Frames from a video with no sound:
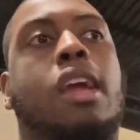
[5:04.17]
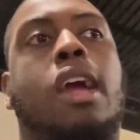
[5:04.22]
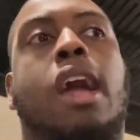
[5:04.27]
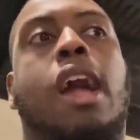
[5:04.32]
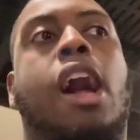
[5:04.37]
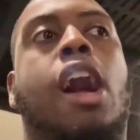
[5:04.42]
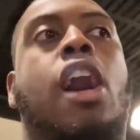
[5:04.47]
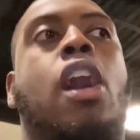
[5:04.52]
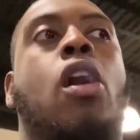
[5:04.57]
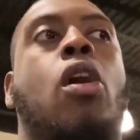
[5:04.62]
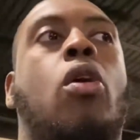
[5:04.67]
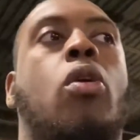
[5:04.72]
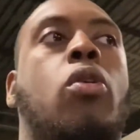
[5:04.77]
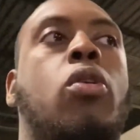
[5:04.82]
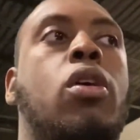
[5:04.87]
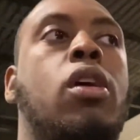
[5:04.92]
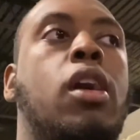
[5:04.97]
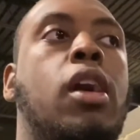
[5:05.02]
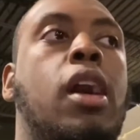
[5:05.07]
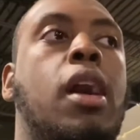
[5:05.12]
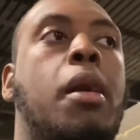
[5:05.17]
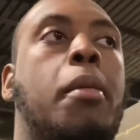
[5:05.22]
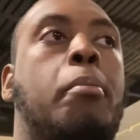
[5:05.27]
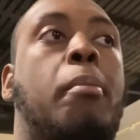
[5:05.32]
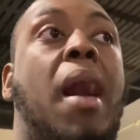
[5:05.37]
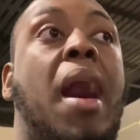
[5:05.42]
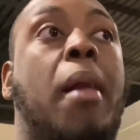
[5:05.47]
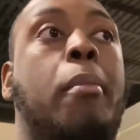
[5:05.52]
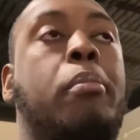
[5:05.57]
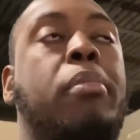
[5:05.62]
how
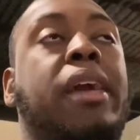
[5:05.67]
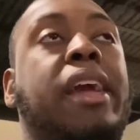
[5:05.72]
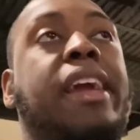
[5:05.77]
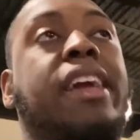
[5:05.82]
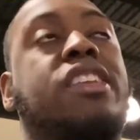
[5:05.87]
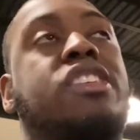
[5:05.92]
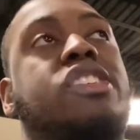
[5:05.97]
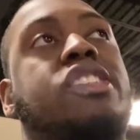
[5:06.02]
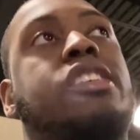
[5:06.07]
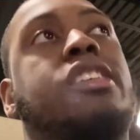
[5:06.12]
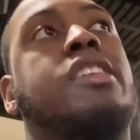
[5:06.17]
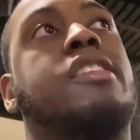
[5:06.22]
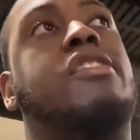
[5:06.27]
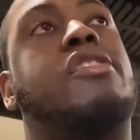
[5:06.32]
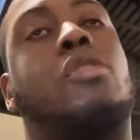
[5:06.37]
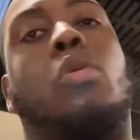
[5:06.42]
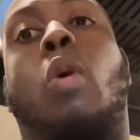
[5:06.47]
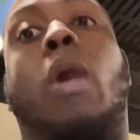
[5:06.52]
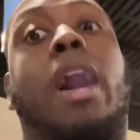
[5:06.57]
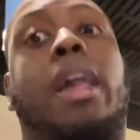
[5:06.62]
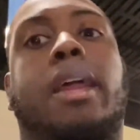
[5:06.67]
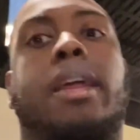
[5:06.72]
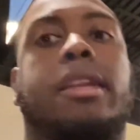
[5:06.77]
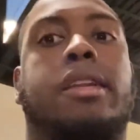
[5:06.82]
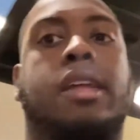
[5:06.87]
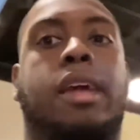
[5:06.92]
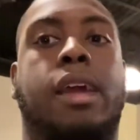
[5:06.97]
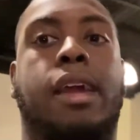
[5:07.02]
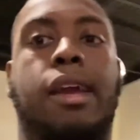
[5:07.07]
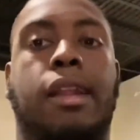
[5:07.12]
my bench, squat, and
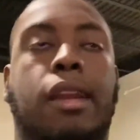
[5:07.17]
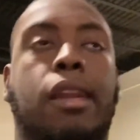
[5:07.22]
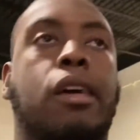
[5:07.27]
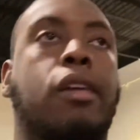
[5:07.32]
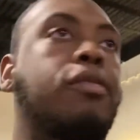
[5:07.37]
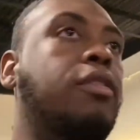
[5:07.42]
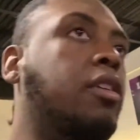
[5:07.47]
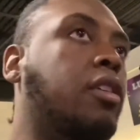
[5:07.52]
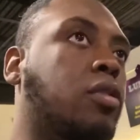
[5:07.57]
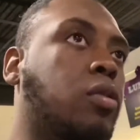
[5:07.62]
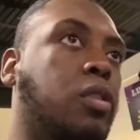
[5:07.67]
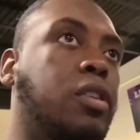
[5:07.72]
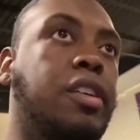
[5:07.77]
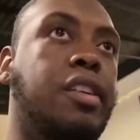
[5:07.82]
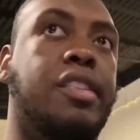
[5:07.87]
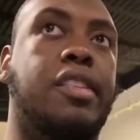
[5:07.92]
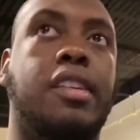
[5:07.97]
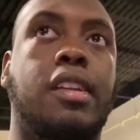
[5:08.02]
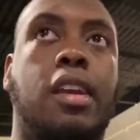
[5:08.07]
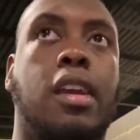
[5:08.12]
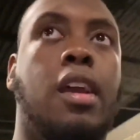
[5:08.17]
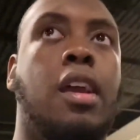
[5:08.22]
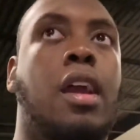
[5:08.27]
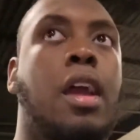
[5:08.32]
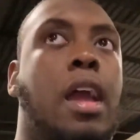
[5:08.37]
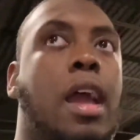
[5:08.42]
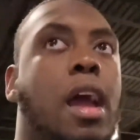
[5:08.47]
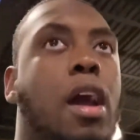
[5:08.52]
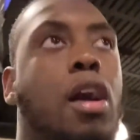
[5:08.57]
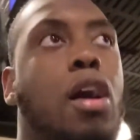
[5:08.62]
deadlift increase
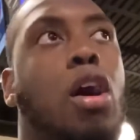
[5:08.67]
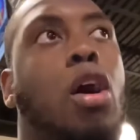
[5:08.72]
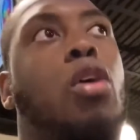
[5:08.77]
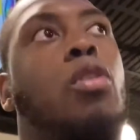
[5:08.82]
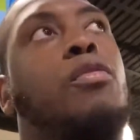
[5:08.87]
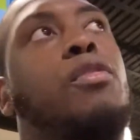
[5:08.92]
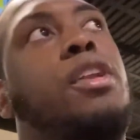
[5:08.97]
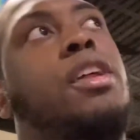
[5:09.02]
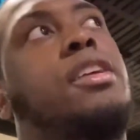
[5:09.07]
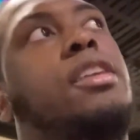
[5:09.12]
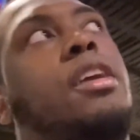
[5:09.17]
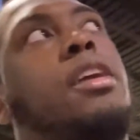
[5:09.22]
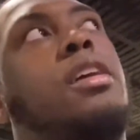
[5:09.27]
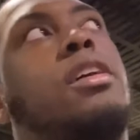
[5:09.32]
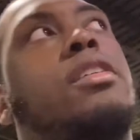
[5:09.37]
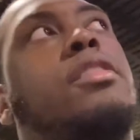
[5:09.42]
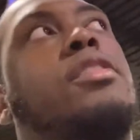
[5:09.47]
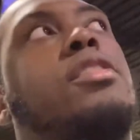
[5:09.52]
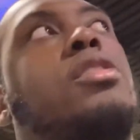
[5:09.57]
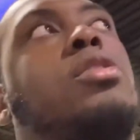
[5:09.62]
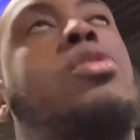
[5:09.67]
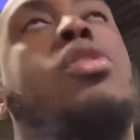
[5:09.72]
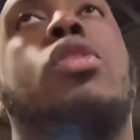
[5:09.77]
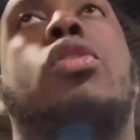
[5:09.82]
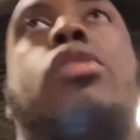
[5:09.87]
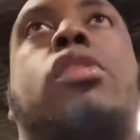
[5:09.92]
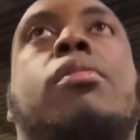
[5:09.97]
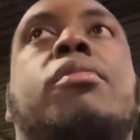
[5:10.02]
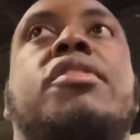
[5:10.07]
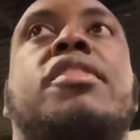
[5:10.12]
over the years. You know
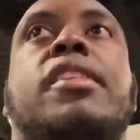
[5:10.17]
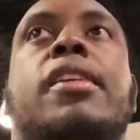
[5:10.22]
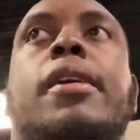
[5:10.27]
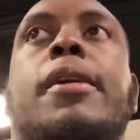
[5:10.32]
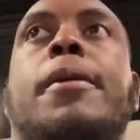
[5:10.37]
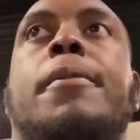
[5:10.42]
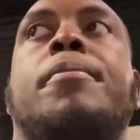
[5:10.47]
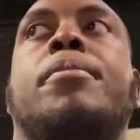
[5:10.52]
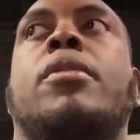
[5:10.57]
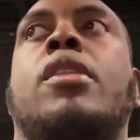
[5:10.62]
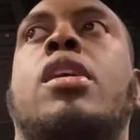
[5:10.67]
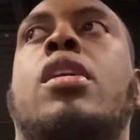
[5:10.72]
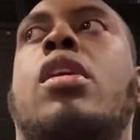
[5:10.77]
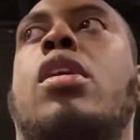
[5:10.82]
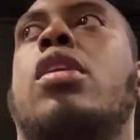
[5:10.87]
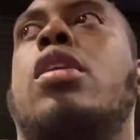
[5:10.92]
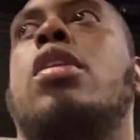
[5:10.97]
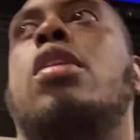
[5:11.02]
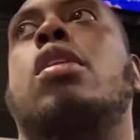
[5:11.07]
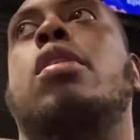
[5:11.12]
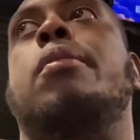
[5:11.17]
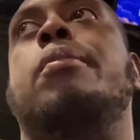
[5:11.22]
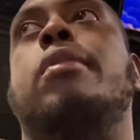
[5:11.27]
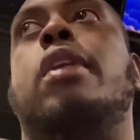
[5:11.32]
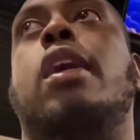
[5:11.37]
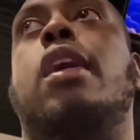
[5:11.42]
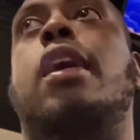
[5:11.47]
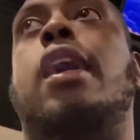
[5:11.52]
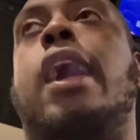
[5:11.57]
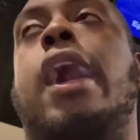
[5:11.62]
what I'm saying? Um,
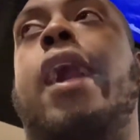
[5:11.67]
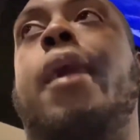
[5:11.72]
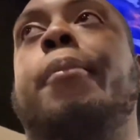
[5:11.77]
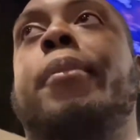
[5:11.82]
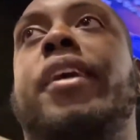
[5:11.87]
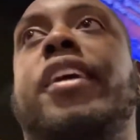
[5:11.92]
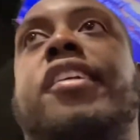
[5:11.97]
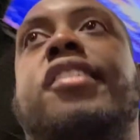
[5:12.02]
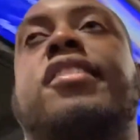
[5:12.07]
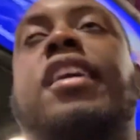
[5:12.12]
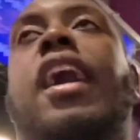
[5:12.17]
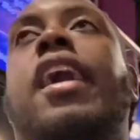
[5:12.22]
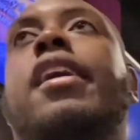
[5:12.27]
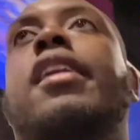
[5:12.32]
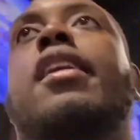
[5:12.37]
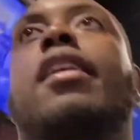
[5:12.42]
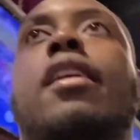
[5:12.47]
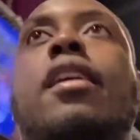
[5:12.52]
I'm excited